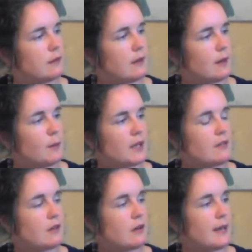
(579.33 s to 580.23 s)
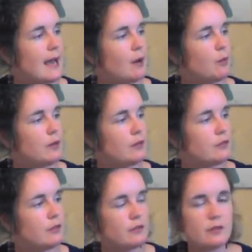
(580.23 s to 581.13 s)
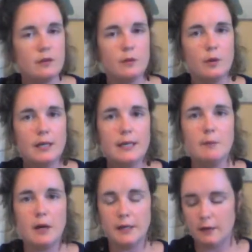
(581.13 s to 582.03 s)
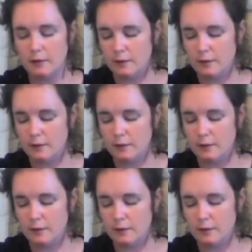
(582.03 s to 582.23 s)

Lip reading: And my guitar now is tuned to an E minor.